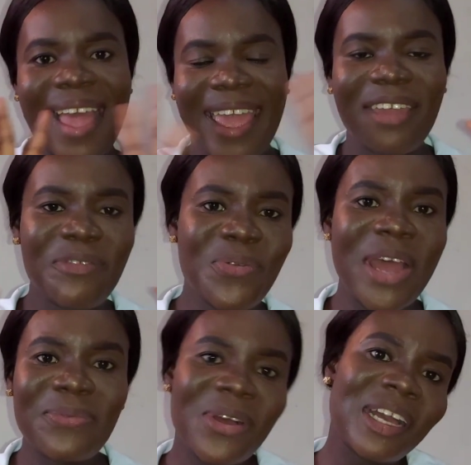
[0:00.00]
Hi
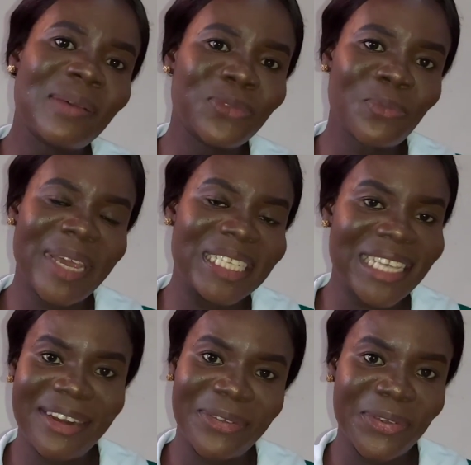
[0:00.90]
everyone, welcome to my
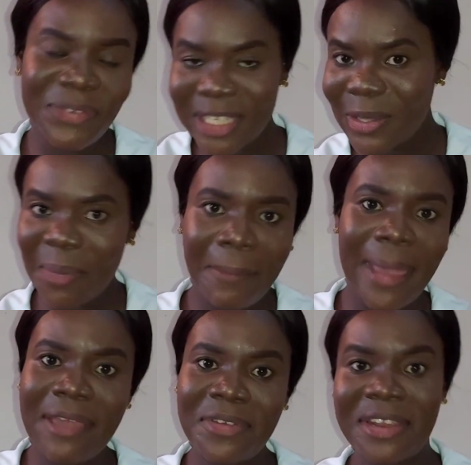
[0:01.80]
channel. If you're stopping
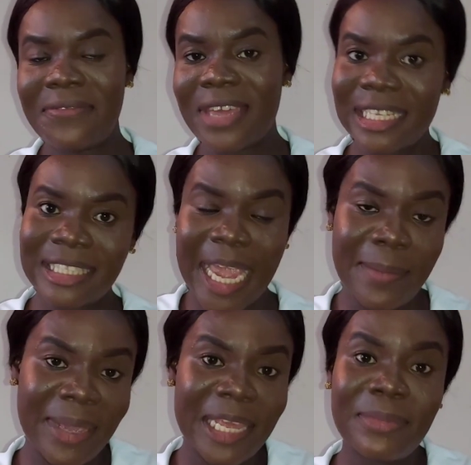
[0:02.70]
by for the first
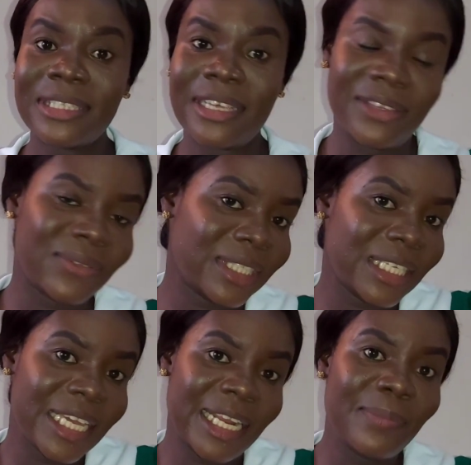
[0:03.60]
time, my name is
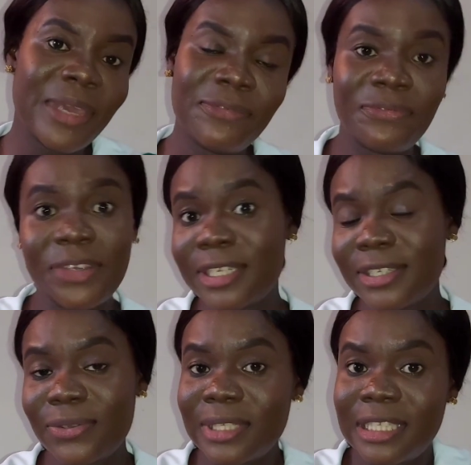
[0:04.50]
Elsie and I make
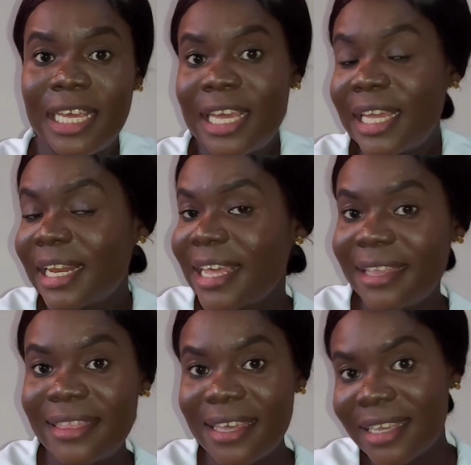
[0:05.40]
videos
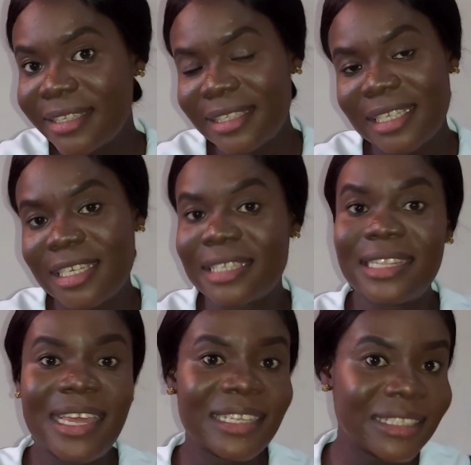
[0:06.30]
like this, such as
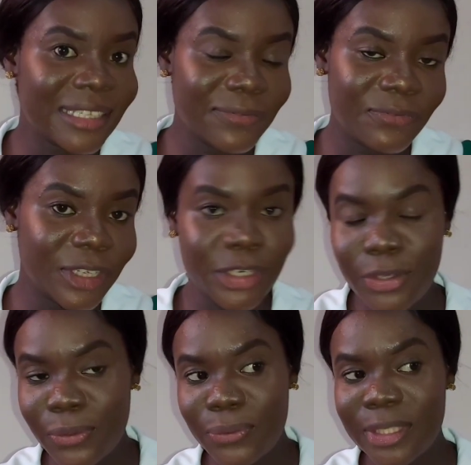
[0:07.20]
nursing
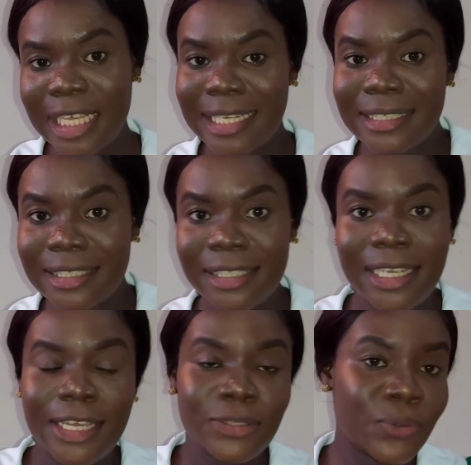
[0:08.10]
videos, and
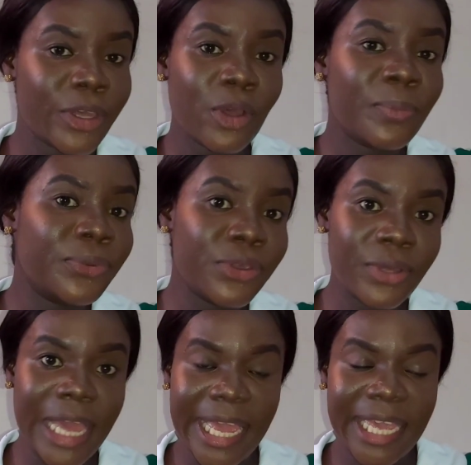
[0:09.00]
to help
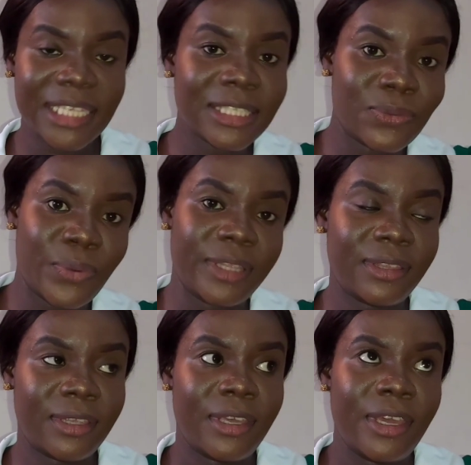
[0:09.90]
you guys with
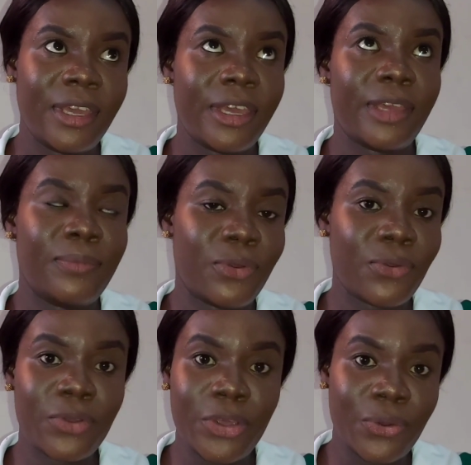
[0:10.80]

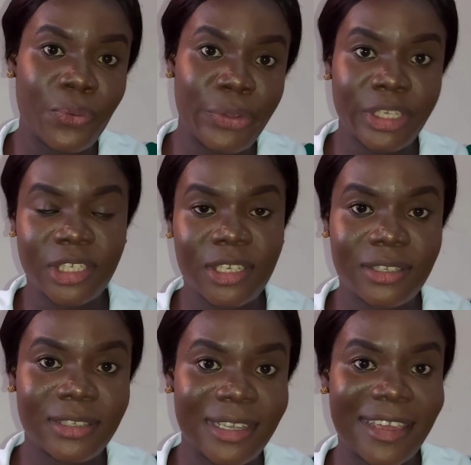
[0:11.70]
all your
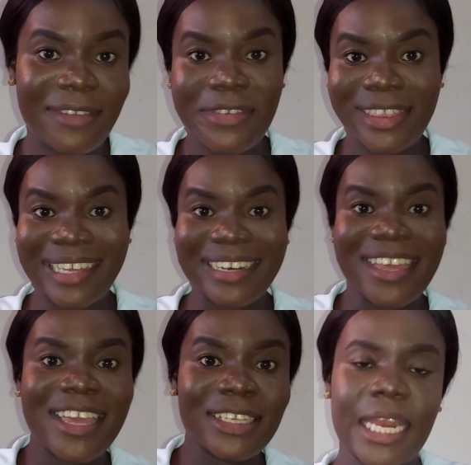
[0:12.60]
questions and everything.
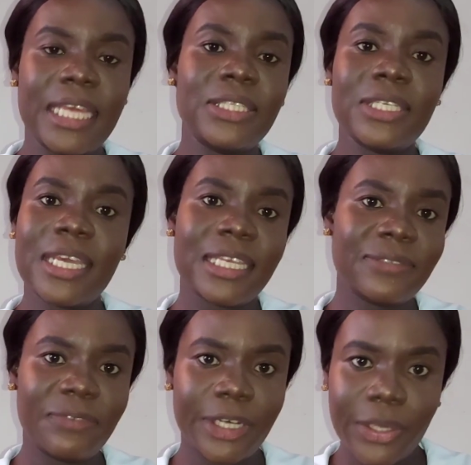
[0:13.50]
And in today's
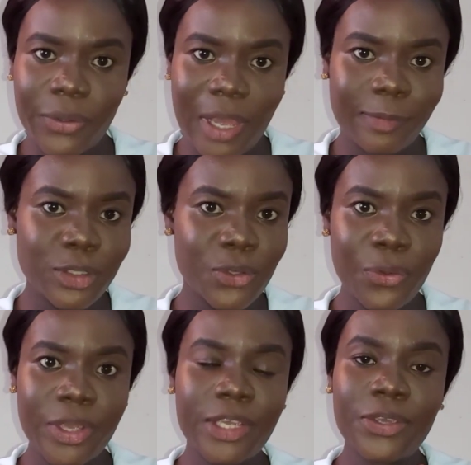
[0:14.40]
video, I'll be
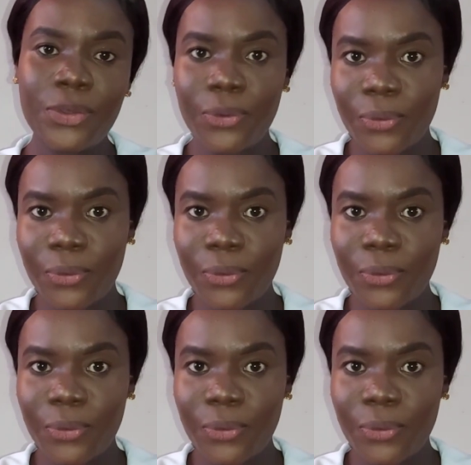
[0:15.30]
telling